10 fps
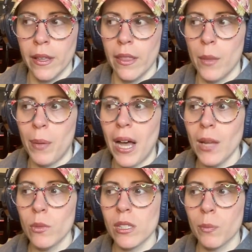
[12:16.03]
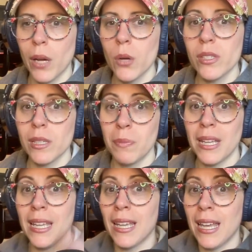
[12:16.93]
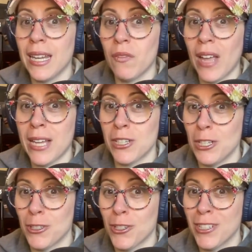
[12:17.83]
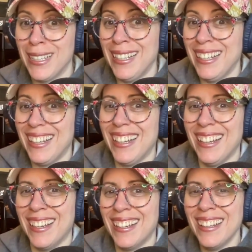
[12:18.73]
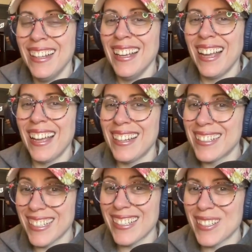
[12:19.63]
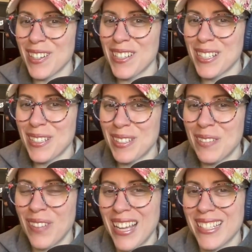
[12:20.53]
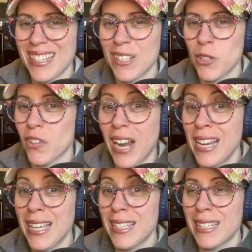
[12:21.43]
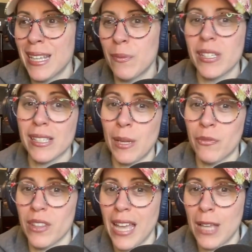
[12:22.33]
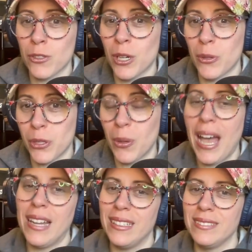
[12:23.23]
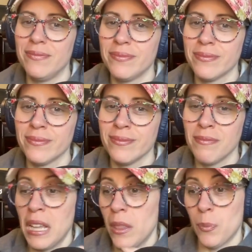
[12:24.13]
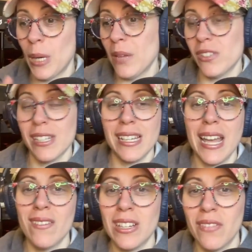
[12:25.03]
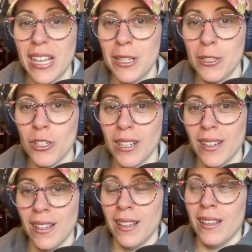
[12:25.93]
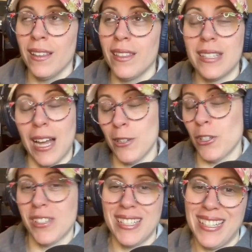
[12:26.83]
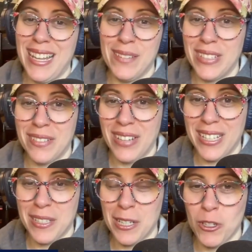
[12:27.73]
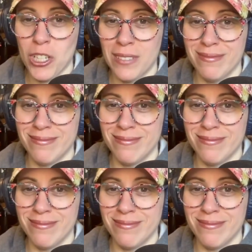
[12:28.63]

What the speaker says: The bye was supposed to be an advantage. And it didn't turn into an advantage for any of the teams except for the Astros who had it. The Braves didn't have an advantage. The Dodgers didn't have an advantage.